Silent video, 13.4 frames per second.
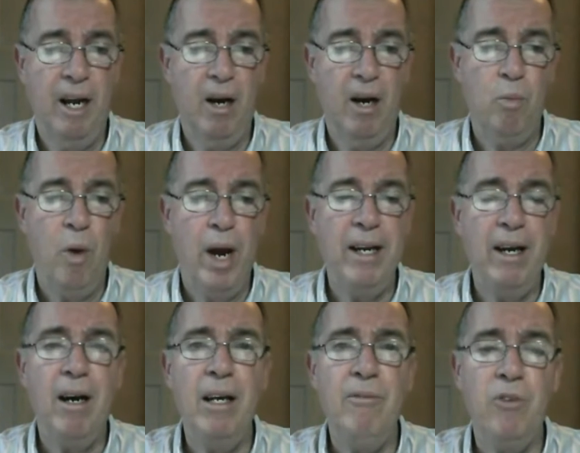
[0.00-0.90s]
And when
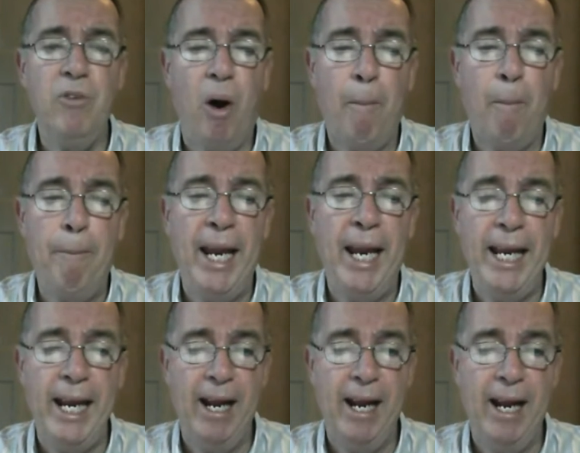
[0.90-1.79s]
I've got
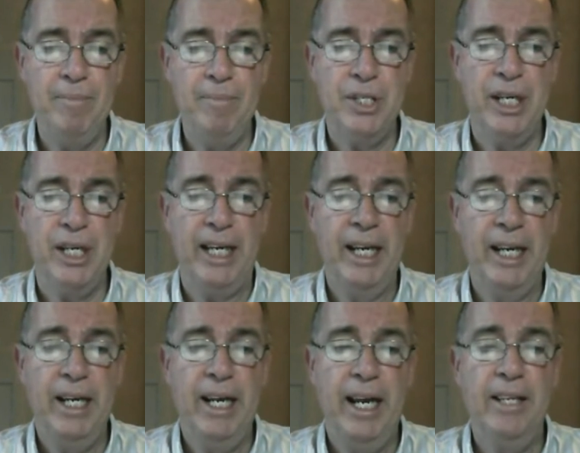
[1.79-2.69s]
PMT,
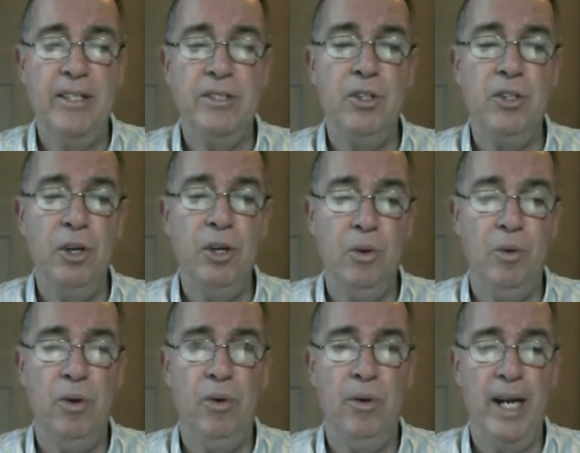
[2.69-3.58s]
it's
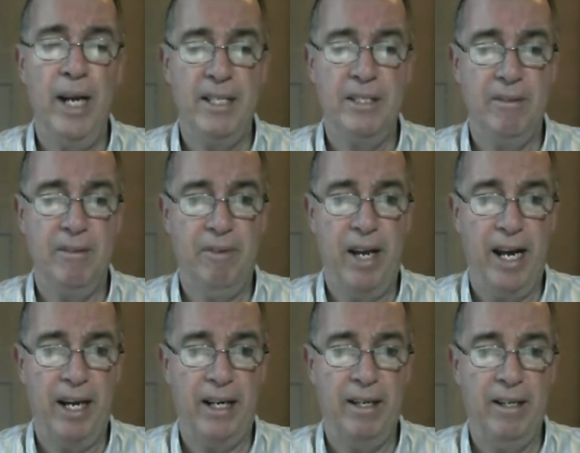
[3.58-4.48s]
you who gets the
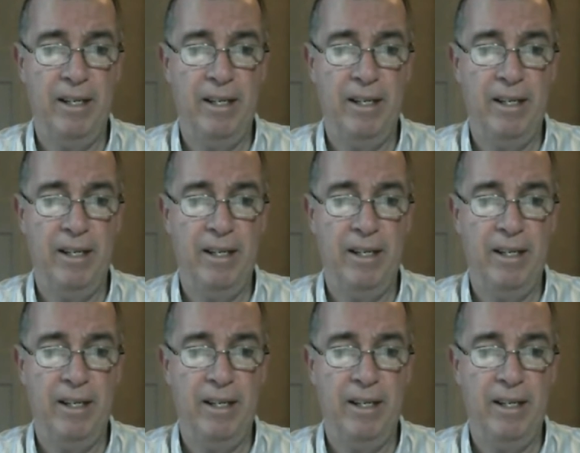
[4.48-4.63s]
flack.